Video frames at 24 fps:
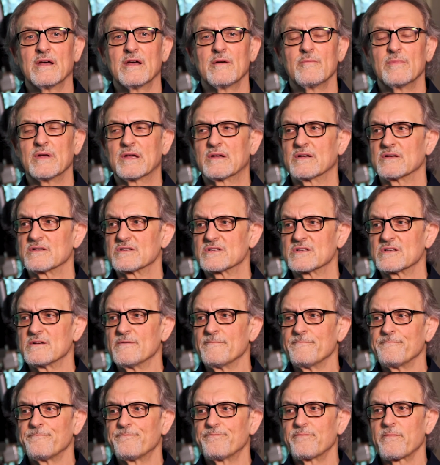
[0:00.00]
Because
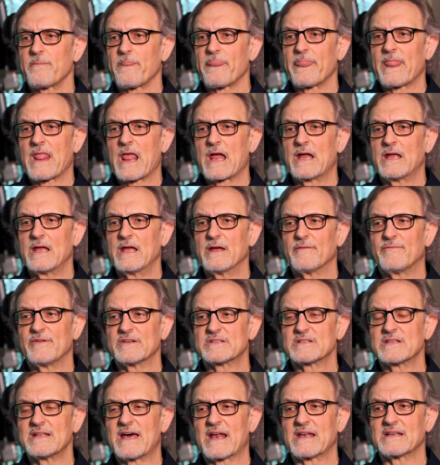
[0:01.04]
if
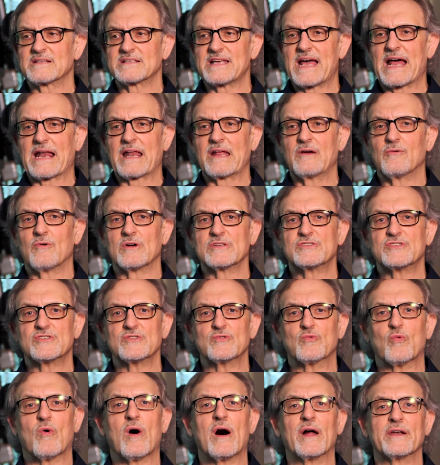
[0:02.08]
it's not exactly what you
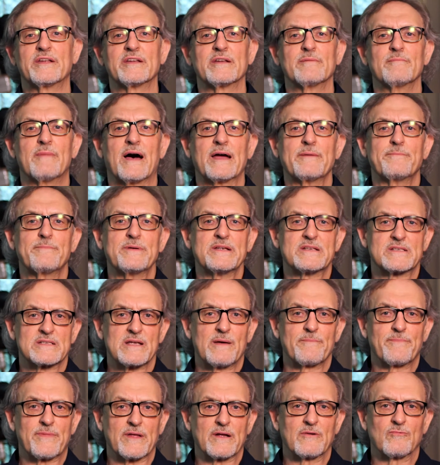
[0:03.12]
want, it might be
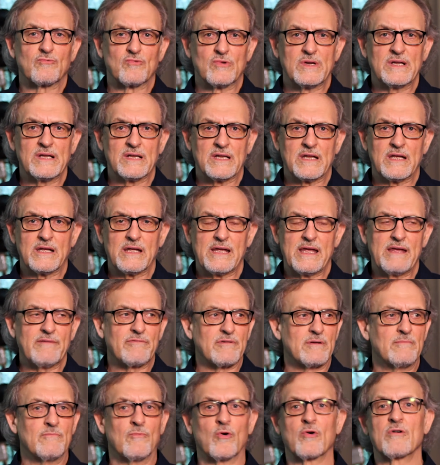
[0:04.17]
something really
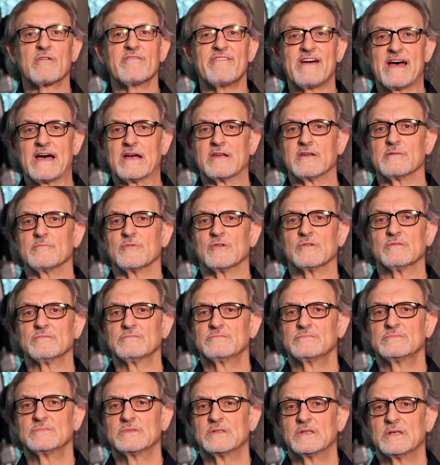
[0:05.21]
even more valuable.
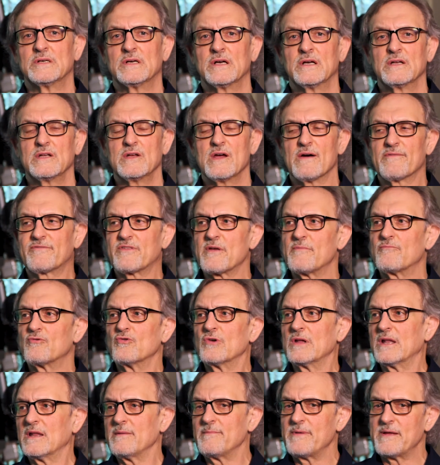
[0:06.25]
You have to
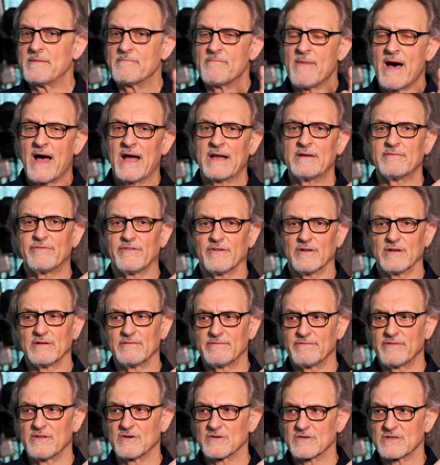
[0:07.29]
really be mindful
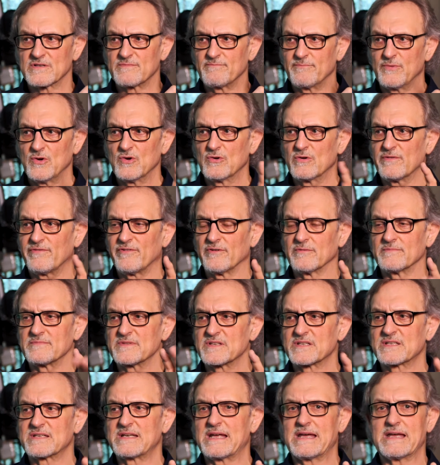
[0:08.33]
of those beautiful
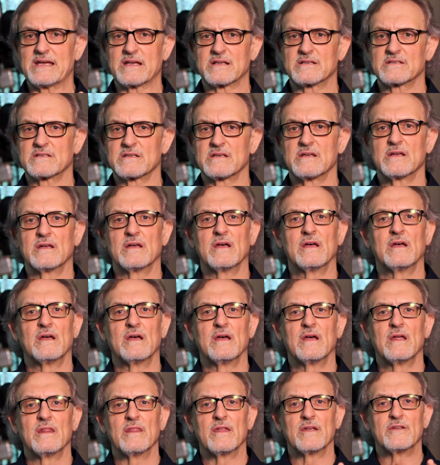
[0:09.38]
mistakes
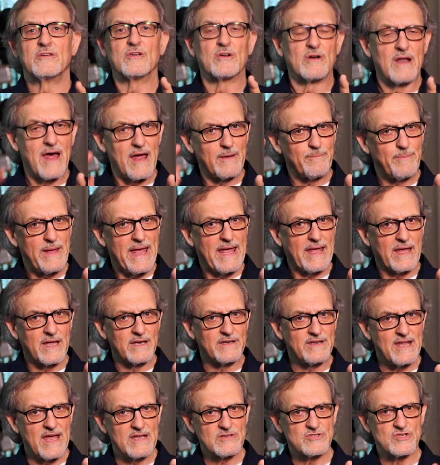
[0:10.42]
that you're not paying
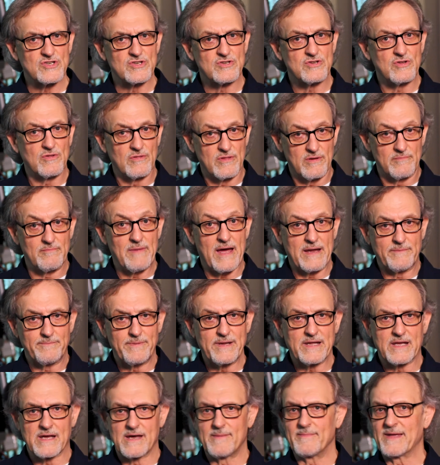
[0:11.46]
attention to that might
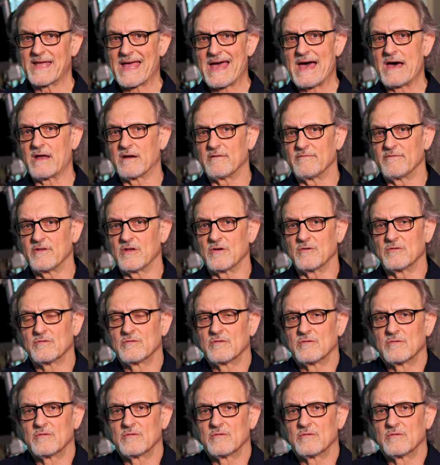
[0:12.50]
be coming out of you.